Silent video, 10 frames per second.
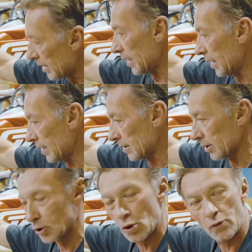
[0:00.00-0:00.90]
and a
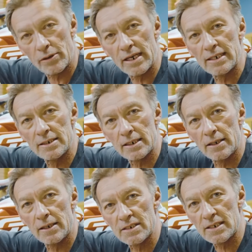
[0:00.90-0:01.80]
little over that tick
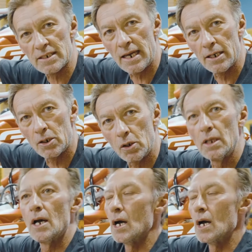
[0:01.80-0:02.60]
on the scale,